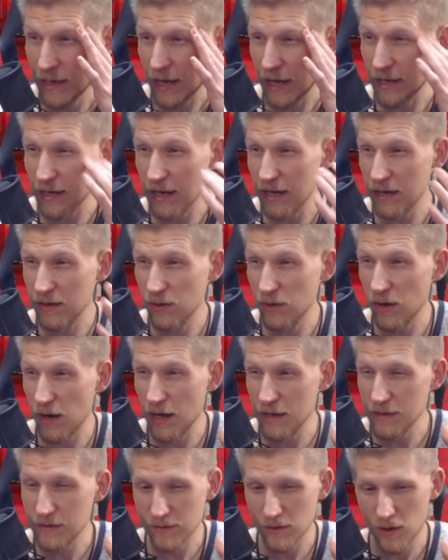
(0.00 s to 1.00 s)
And I
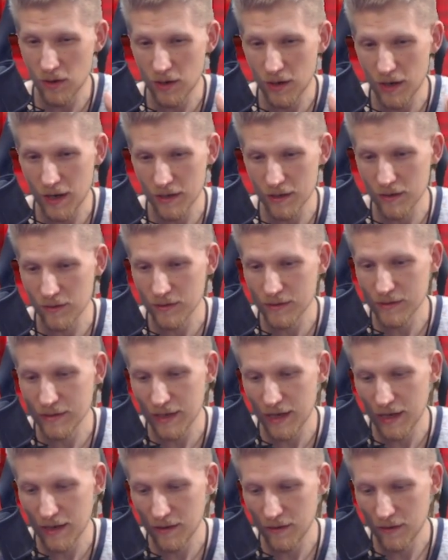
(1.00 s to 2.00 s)
saw it and it
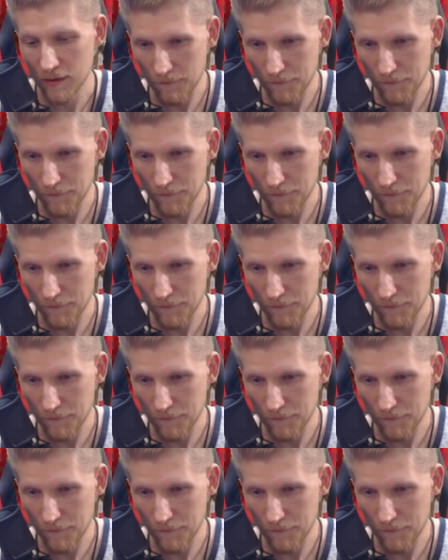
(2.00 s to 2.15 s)
said,